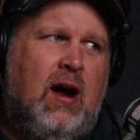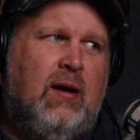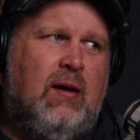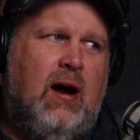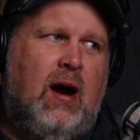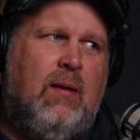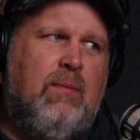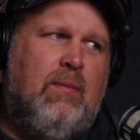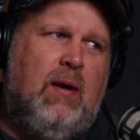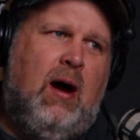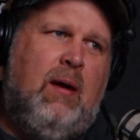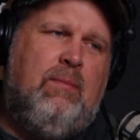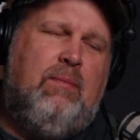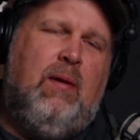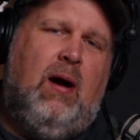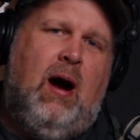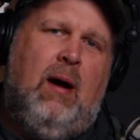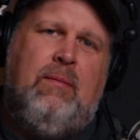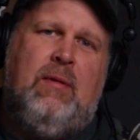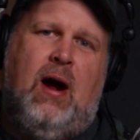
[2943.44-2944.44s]

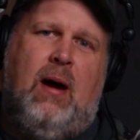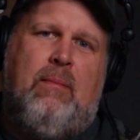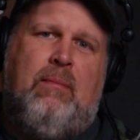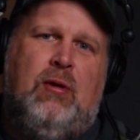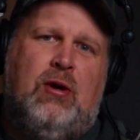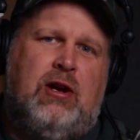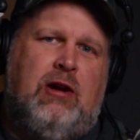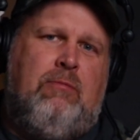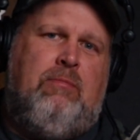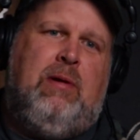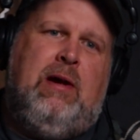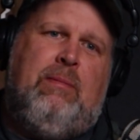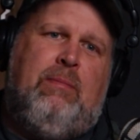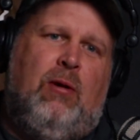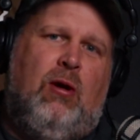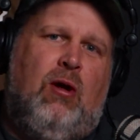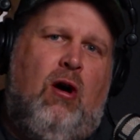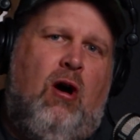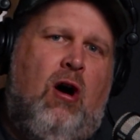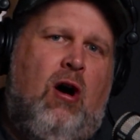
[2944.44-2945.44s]
I'm not booking
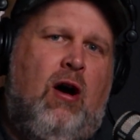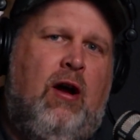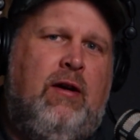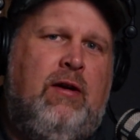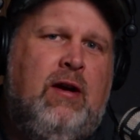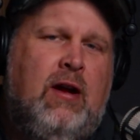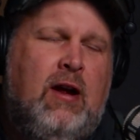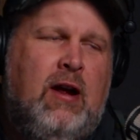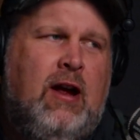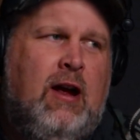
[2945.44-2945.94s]
people on